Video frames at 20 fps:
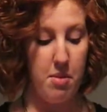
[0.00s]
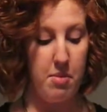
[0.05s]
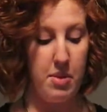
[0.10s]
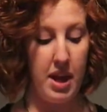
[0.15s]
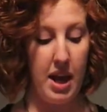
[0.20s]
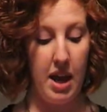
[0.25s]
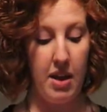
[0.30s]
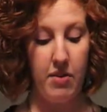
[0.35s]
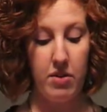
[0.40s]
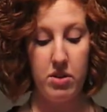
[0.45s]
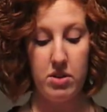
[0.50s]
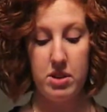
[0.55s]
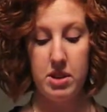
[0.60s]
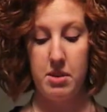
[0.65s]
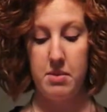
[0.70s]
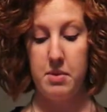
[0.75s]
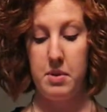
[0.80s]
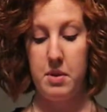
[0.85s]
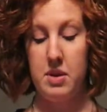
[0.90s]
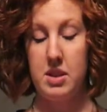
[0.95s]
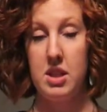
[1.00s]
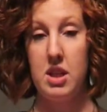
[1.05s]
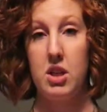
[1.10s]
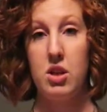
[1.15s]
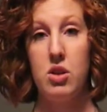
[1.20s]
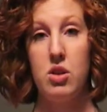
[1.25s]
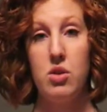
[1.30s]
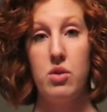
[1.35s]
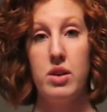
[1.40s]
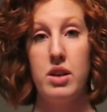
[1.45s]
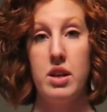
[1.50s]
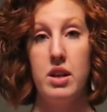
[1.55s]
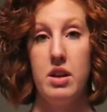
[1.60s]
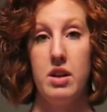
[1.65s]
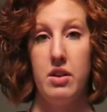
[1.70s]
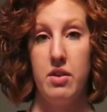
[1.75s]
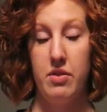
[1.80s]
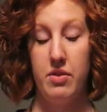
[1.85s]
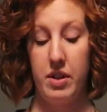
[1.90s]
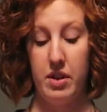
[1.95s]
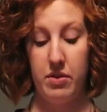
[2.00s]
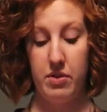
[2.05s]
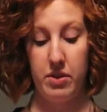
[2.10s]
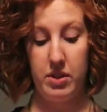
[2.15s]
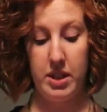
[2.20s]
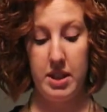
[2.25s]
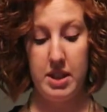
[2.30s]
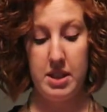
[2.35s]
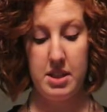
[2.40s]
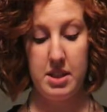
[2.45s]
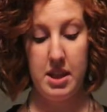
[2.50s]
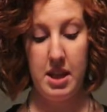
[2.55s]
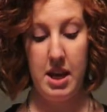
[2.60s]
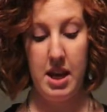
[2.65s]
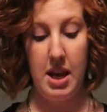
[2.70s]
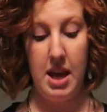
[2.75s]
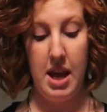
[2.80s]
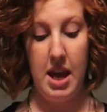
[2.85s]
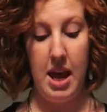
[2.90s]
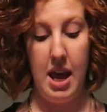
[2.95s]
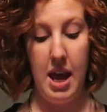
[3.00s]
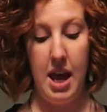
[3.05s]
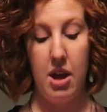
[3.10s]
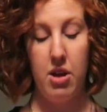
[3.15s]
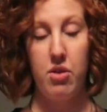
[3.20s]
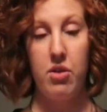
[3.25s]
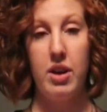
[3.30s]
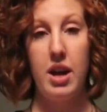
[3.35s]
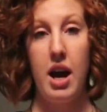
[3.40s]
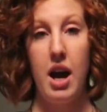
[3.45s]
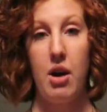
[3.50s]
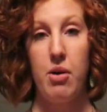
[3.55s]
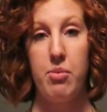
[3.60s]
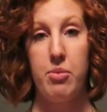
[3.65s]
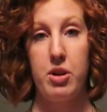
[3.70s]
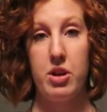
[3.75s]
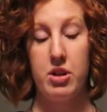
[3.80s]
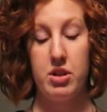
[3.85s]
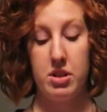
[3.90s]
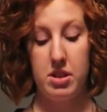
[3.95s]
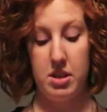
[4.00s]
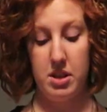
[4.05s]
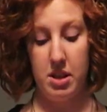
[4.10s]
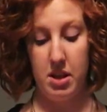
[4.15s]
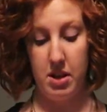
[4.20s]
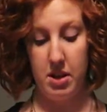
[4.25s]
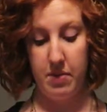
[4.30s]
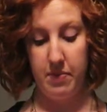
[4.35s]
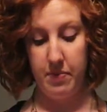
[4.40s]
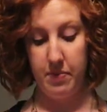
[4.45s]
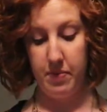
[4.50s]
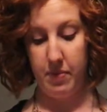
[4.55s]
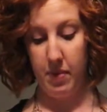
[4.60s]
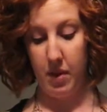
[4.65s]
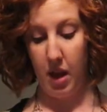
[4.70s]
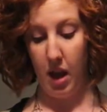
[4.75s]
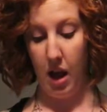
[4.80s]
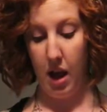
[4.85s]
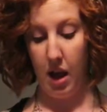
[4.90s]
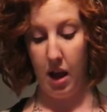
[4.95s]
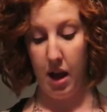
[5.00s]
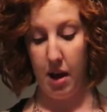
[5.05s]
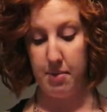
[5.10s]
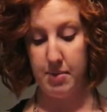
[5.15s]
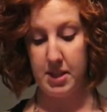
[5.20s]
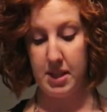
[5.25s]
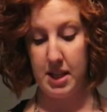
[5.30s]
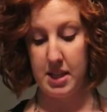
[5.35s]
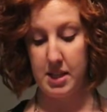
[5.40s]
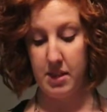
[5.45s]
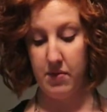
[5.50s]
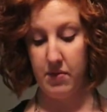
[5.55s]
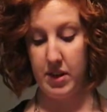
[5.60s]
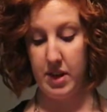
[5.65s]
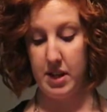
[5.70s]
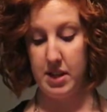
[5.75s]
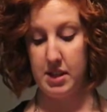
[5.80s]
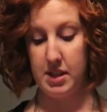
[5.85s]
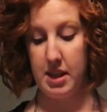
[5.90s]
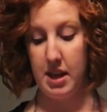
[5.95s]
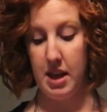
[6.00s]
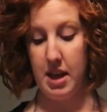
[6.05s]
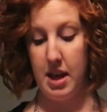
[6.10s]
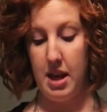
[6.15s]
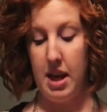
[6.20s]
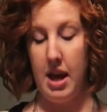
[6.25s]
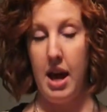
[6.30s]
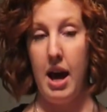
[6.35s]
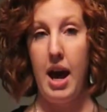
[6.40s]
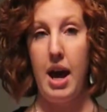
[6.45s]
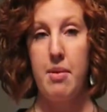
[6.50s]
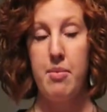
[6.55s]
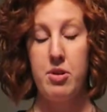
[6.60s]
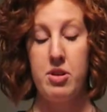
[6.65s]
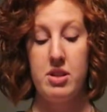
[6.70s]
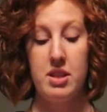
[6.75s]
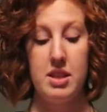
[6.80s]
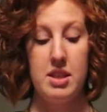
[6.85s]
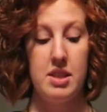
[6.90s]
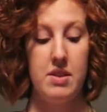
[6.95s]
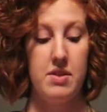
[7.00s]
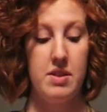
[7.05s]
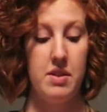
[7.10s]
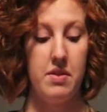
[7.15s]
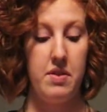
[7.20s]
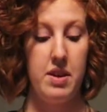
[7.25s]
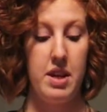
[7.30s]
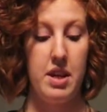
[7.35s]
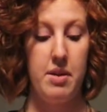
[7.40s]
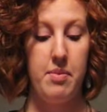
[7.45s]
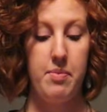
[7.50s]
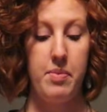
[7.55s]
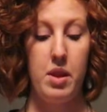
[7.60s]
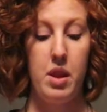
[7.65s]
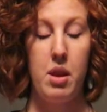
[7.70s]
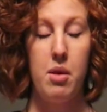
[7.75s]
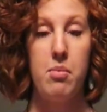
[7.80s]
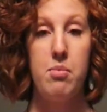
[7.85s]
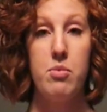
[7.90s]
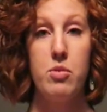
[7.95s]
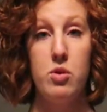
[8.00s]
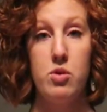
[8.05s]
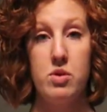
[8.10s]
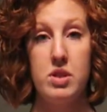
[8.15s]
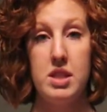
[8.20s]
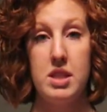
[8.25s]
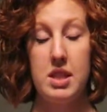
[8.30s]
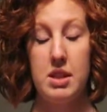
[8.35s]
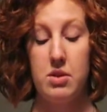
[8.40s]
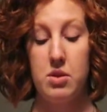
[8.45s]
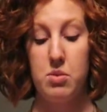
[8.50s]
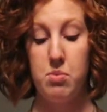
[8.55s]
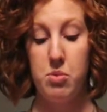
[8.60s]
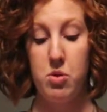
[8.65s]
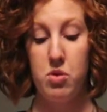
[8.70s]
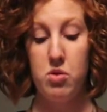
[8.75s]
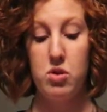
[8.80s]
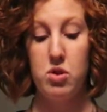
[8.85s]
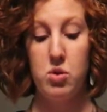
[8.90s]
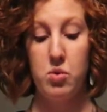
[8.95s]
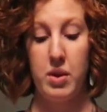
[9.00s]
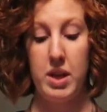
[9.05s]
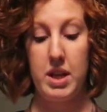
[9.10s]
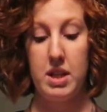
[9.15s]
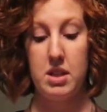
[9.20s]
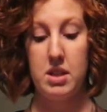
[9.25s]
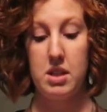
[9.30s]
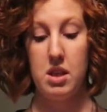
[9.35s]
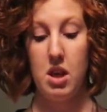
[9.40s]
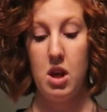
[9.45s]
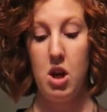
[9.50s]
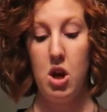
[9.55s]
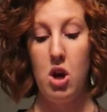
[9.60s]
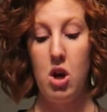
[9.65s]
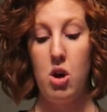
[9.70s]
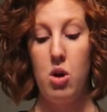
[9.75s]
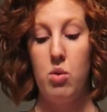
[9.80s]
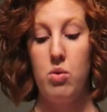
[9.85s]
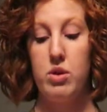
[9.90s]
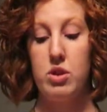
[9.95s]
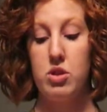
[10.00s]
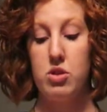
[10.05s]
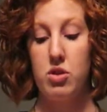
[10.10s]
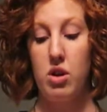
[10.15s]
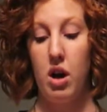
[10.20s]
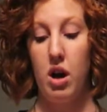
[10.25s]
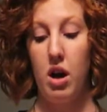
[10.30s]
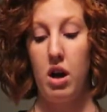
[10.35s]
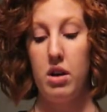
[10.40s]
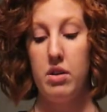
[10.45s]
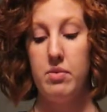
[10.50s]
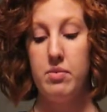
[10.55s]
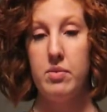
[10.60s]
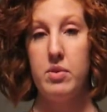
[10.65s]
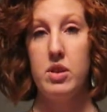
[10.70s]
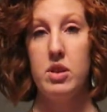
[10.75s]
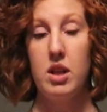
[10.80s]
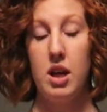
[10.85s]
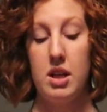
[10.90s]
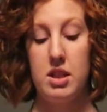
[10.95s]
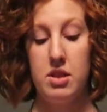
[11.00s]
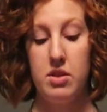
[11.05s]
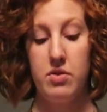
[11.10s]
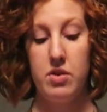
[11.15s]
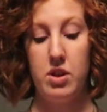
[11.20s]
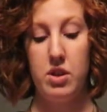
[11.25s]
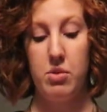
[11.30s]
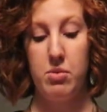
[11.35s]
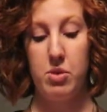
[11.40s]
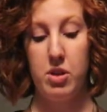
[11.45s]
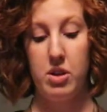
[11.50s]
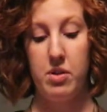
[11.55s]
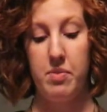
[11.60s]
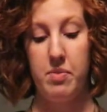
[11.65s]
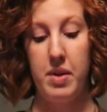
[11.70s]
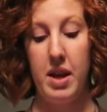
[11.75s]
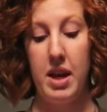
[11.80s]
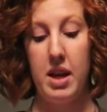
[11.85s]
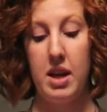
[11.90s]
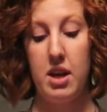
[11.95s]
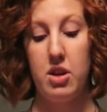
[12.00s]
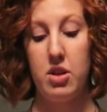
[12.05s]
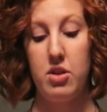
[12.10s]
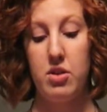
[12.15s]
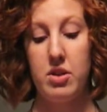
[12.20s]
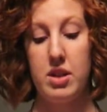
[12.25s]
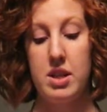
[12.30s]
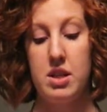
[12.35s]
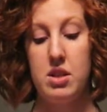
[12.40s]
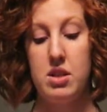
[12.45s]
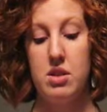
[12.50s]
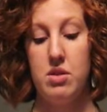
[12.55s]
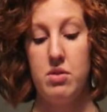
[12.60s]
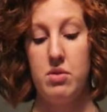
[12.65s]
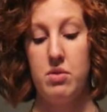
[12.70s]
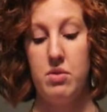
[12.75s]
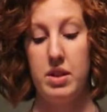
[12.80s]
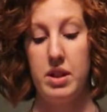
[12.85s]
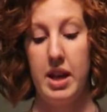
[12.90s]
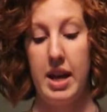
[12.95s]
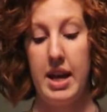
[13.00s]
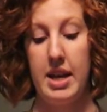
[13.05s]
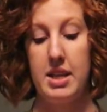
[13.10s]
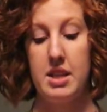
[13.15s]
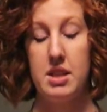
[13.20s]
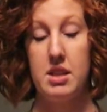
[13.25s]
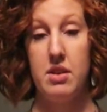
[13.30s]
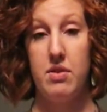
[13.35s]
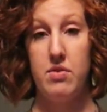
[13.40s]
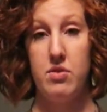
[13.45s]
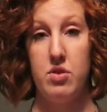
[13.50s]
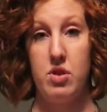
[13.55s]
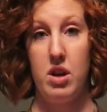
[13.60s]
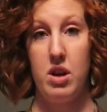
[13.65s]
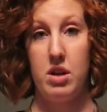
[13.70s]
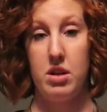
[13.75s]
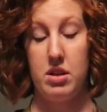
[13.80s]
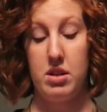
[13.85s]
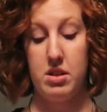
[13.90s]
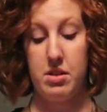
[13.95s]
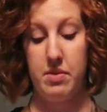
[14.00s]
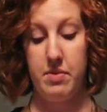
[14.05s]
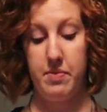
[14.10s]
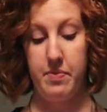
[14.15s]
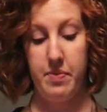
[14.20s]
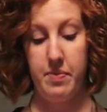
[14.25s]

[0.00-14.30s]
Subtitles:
Behavioral symptoms include fearfulness, angry outbursts, obsessiveness, hypersensitivity, mood swings, withdrawal, loss of humor, and increased reliance of drugs.